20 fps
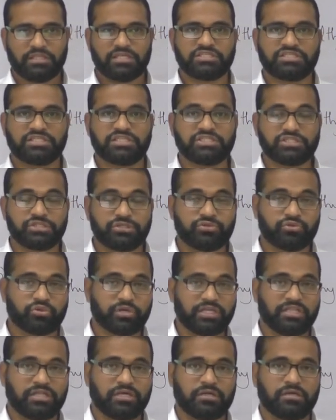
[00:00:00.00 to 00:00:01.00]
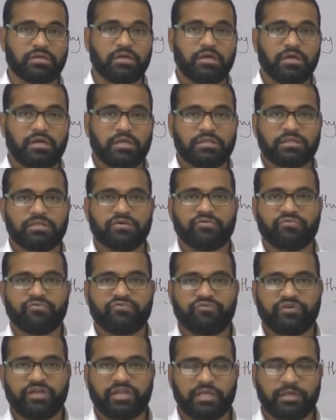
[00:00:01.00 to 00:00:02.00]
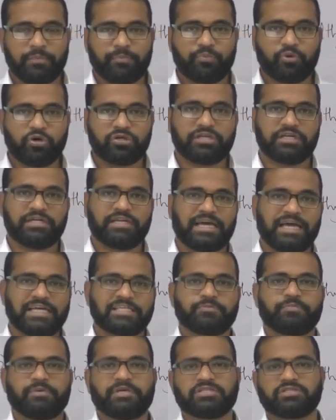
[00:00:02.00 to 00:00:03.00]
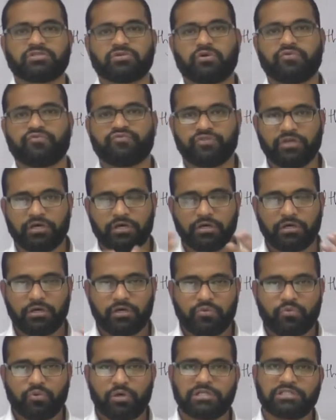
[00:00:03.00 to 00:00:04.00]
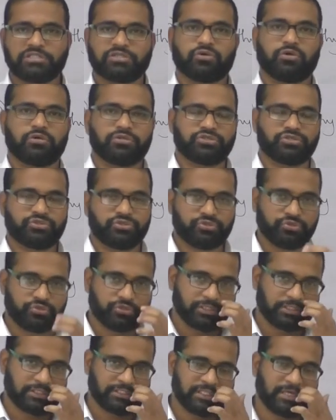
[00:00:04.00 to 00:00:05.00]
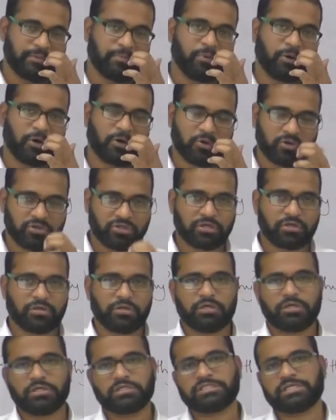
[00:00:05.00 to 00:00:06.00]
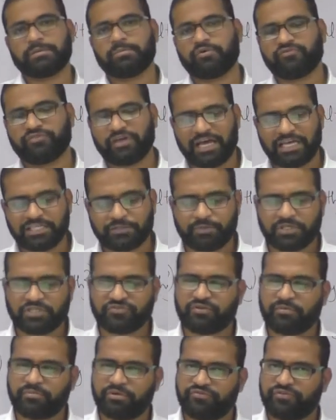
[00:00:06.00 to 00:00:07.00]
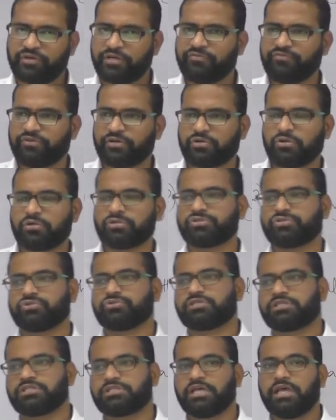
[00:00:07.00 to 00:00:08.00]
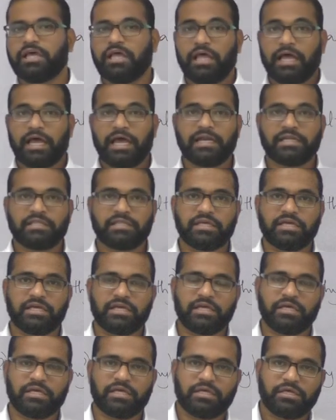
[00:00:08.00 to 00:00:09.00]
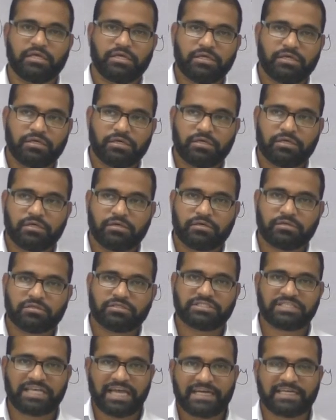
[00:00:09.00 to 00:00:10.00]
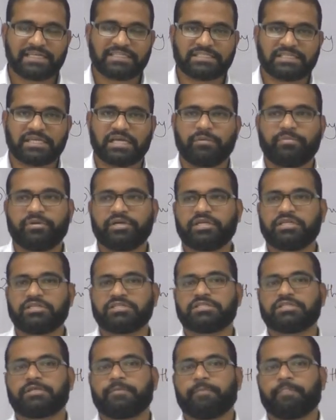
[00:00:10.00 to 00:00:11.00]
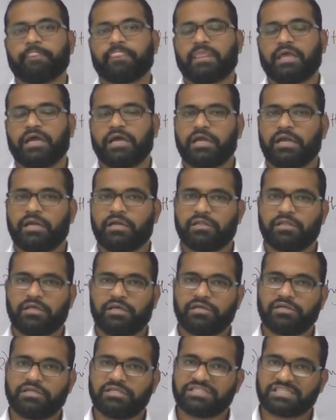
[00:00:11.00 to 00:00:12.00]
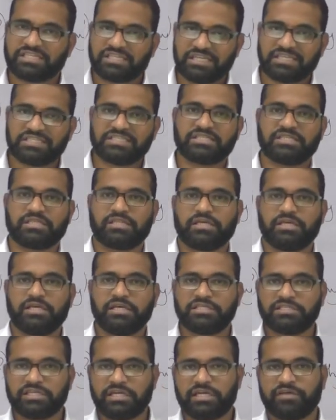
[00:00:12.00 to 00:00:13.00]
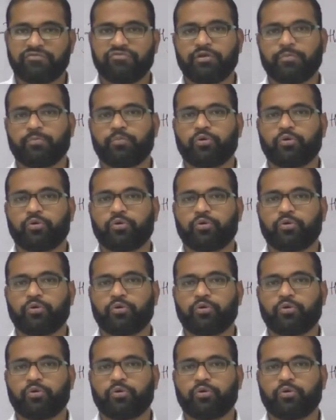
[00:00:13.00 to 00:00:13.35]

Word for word: they stitched together the very important aspects of the world's constitutions. They borrowed the, uh, some of the aspects from different different constitutions, and they uh, sat as the committees and they discussed the each and every